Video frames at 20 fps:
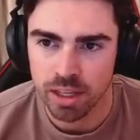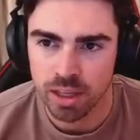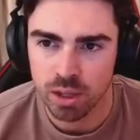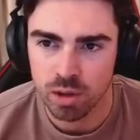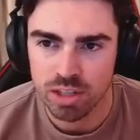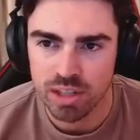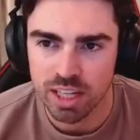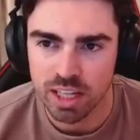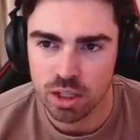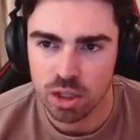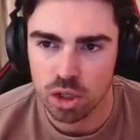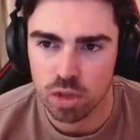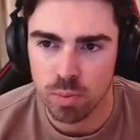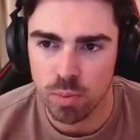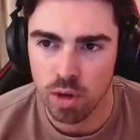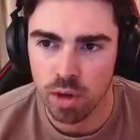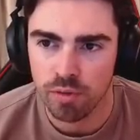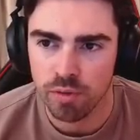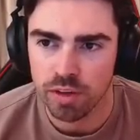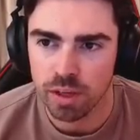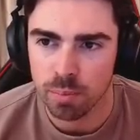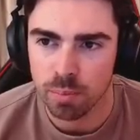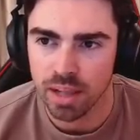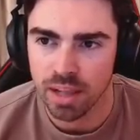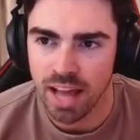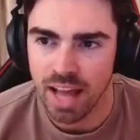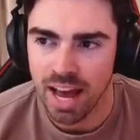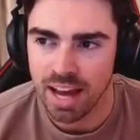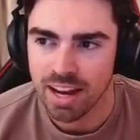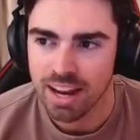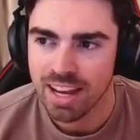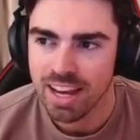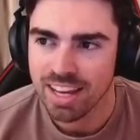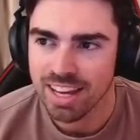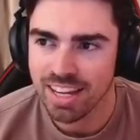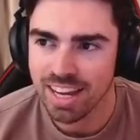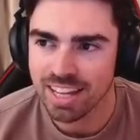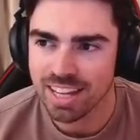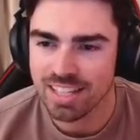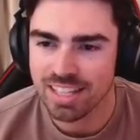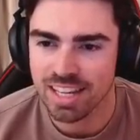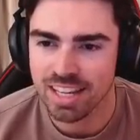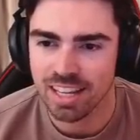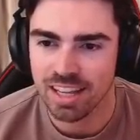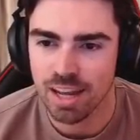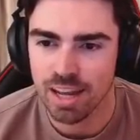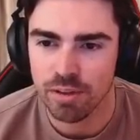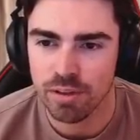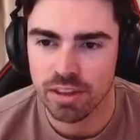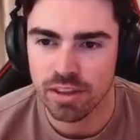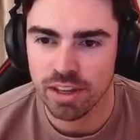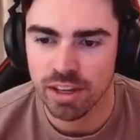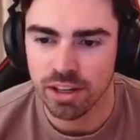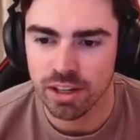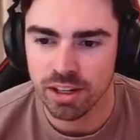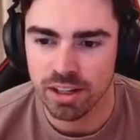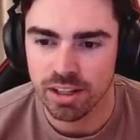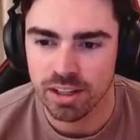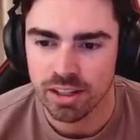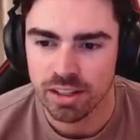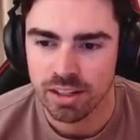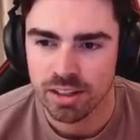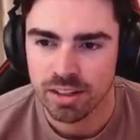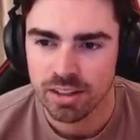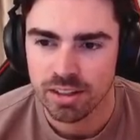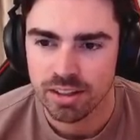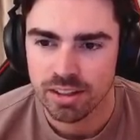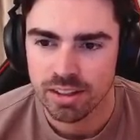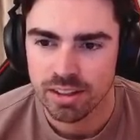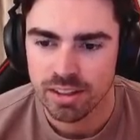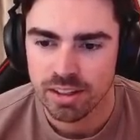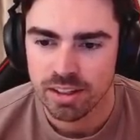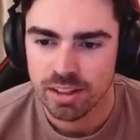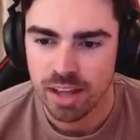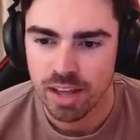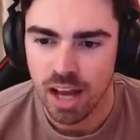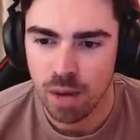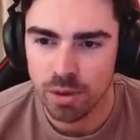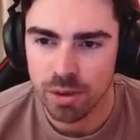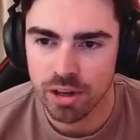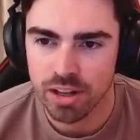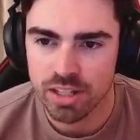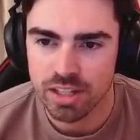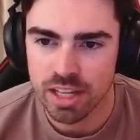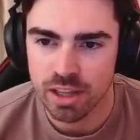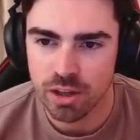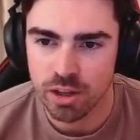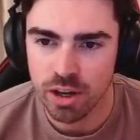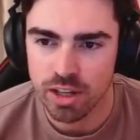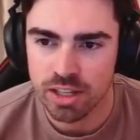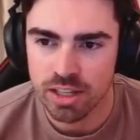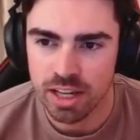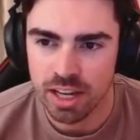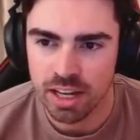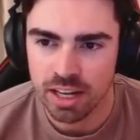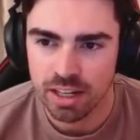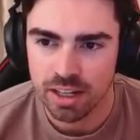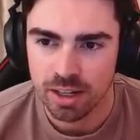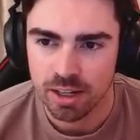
It looks like he's smurfing in plat. Gets the 11th kill. Are we going to see 13?